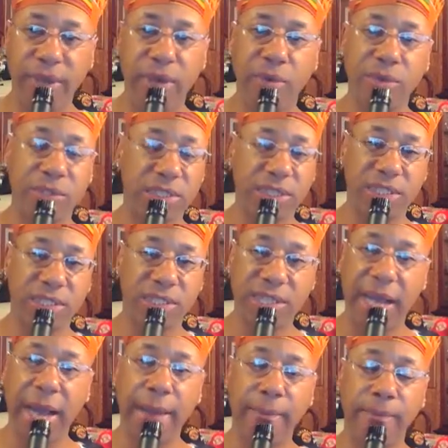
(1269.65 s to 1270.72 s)
We're gonna just
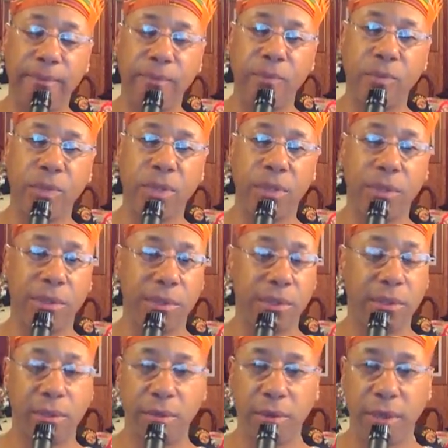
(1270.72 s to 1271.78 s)
stop
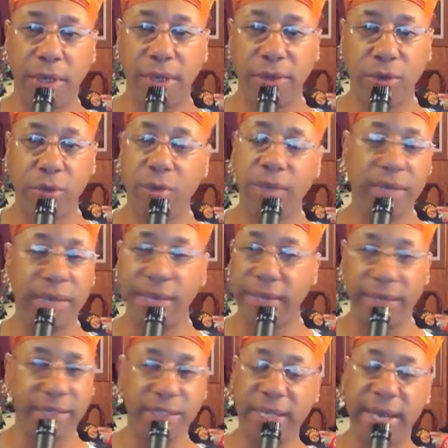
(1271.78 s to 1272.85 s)
doing that.
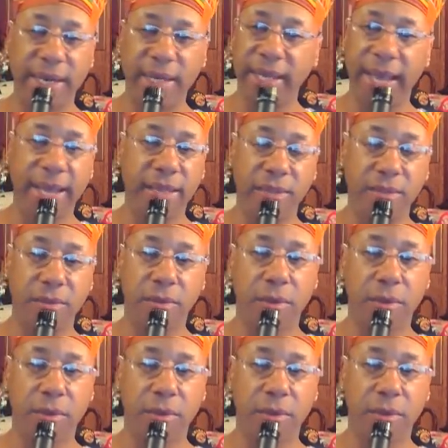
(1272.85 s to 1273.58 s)
That's not the case.